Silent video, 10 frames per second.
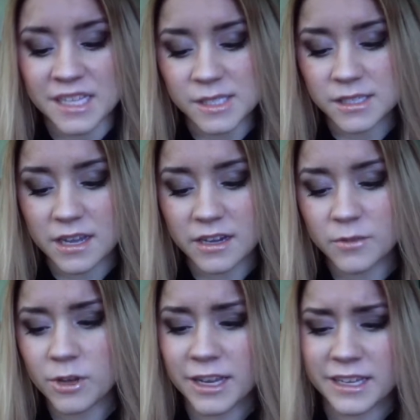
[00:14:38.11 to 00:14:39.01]
That's
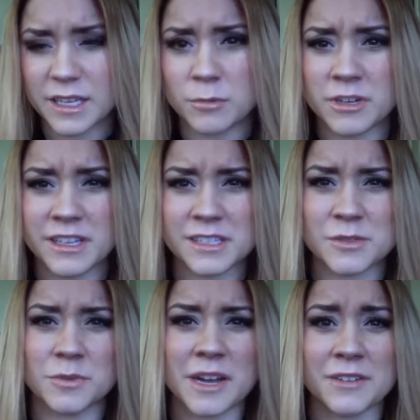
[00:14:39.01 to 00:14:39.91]
kind of why I keep one of
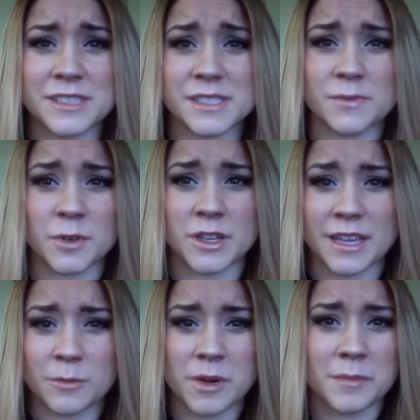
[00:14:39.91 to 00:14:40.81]
these around, is for
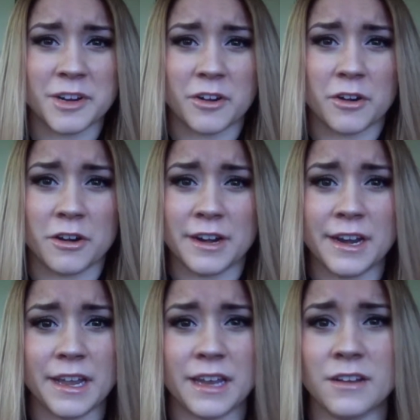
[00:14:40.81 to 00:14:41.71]
like when I'm in a
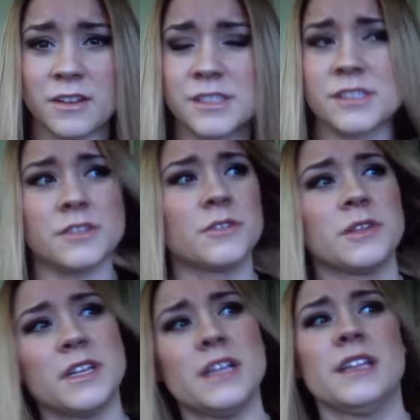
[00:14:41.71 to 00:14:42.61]
hurry, and
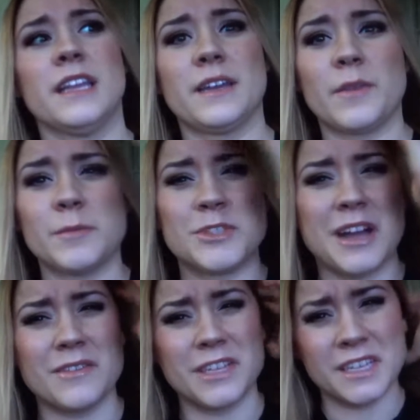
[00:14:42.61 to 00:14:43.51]
also like if I'm
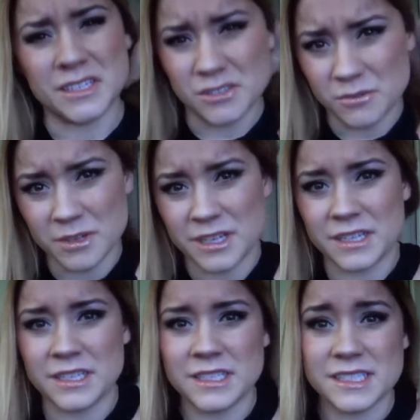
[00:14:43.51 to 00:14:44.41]
traveling and don't want
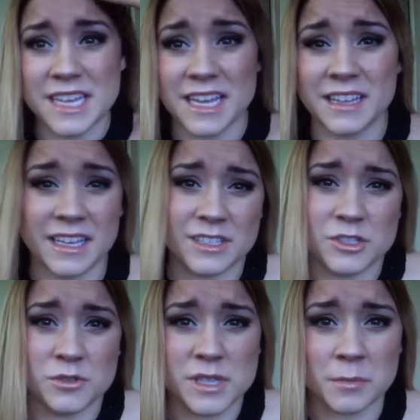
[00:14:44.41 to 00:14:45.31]
to take
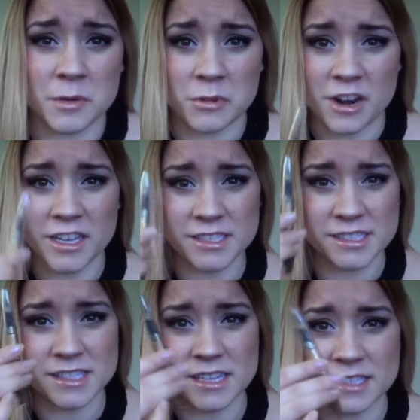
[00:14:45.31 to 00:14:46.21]
like two separate
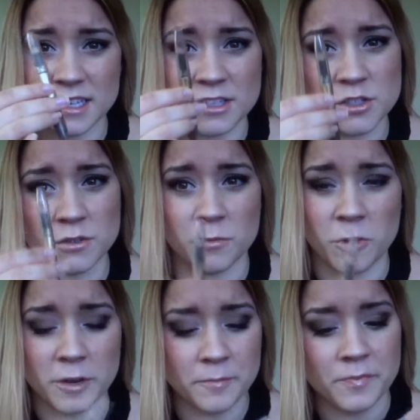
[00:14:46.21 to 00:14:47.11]
products. This has like a
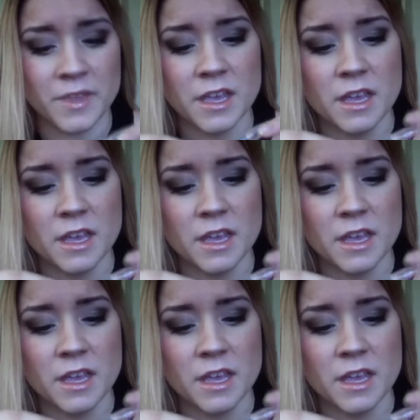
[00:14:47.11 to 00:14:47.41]
2-in-1.